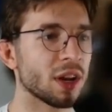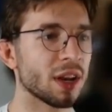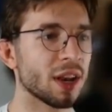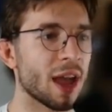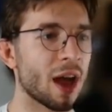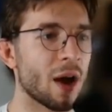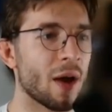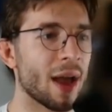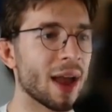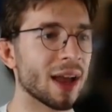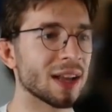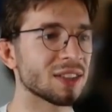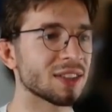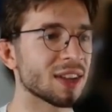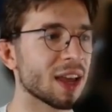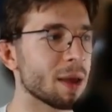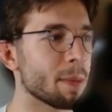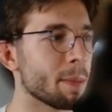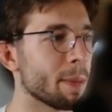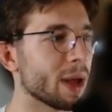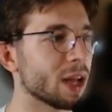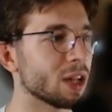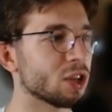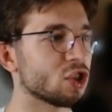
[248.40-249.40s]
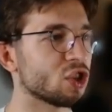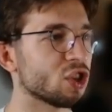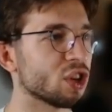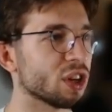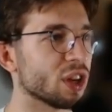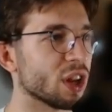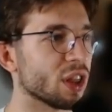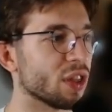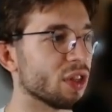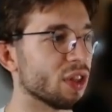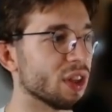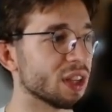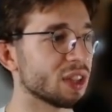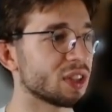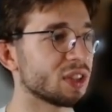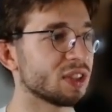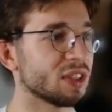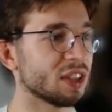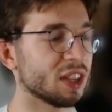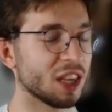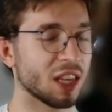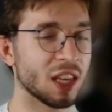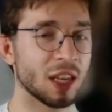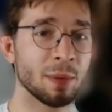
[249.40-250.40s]
Now as I mentioned, this
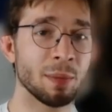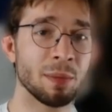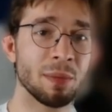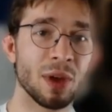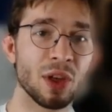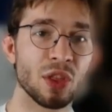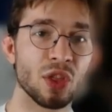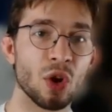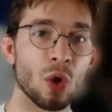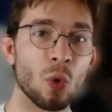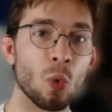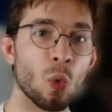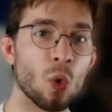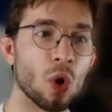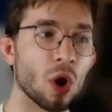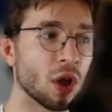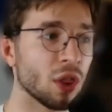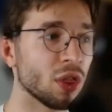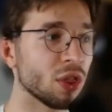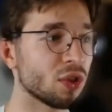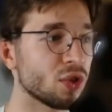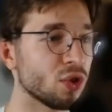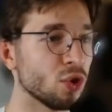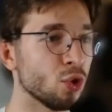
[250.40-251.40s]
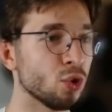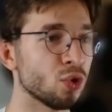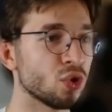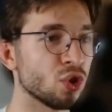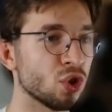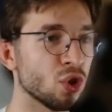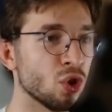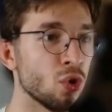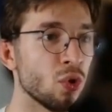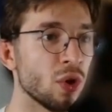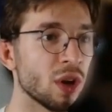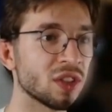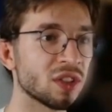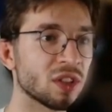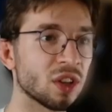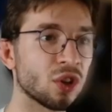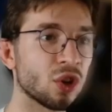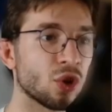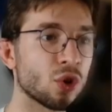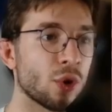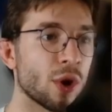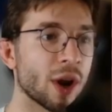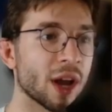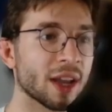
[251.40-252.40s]
team, the 1-2-2, is a
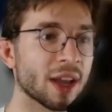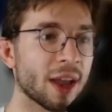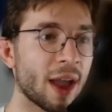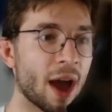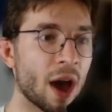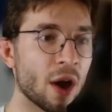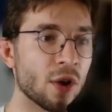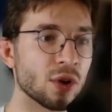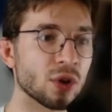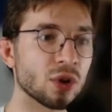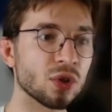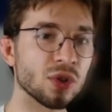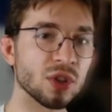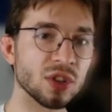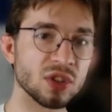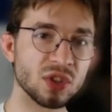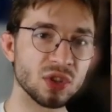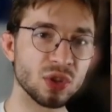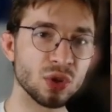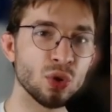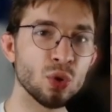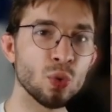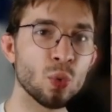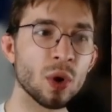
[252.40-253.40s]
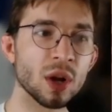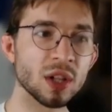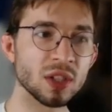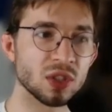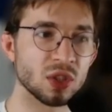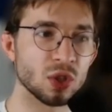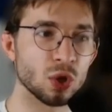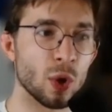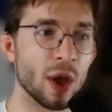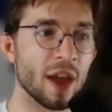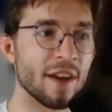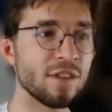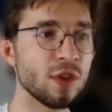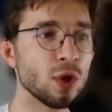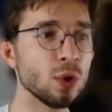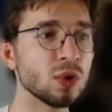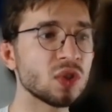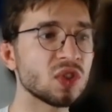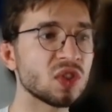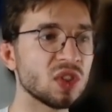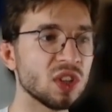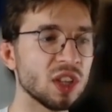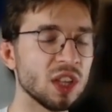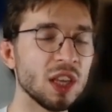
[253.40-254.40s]
direct counter to this 2-1-2. If you
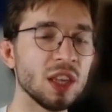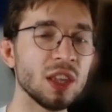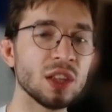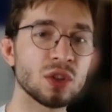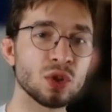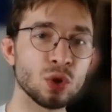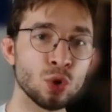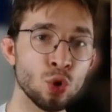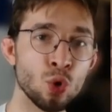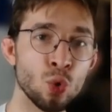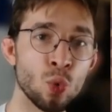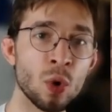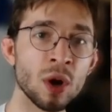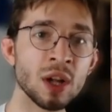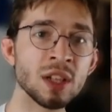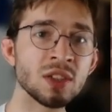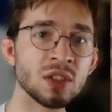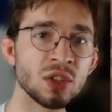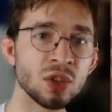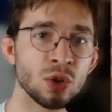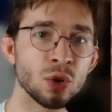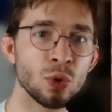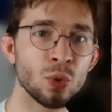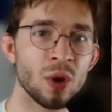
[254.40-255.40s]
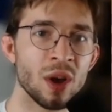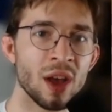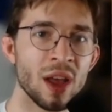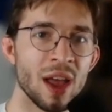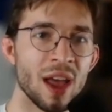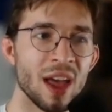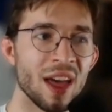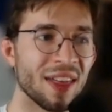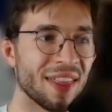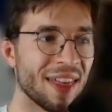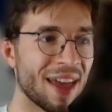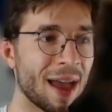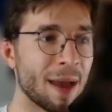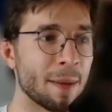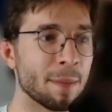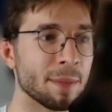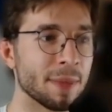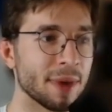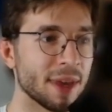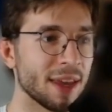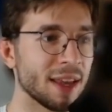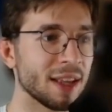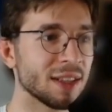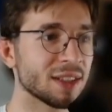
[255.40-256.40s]
see 2-1-2, that
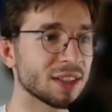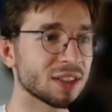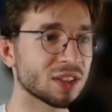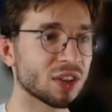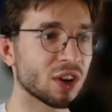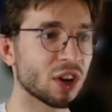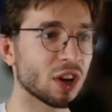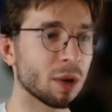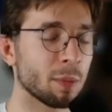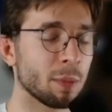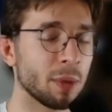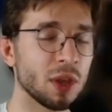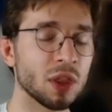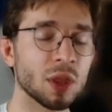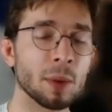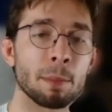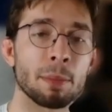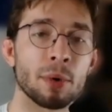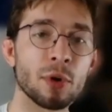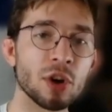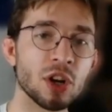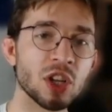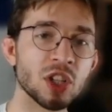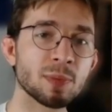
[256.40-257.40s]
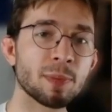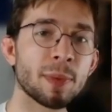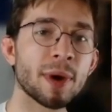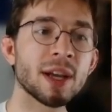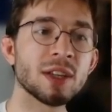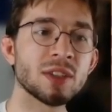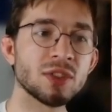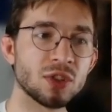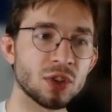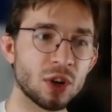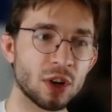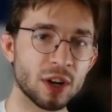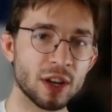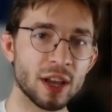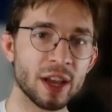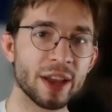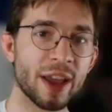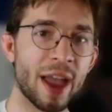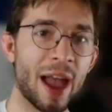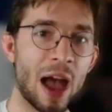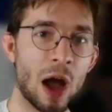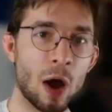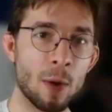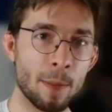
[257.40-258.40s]
means it's going to be the Burning Spice Dark
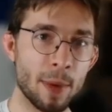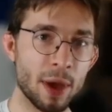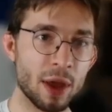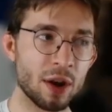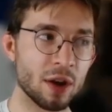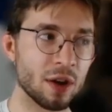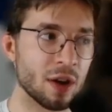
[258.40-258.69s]
Cacao meta.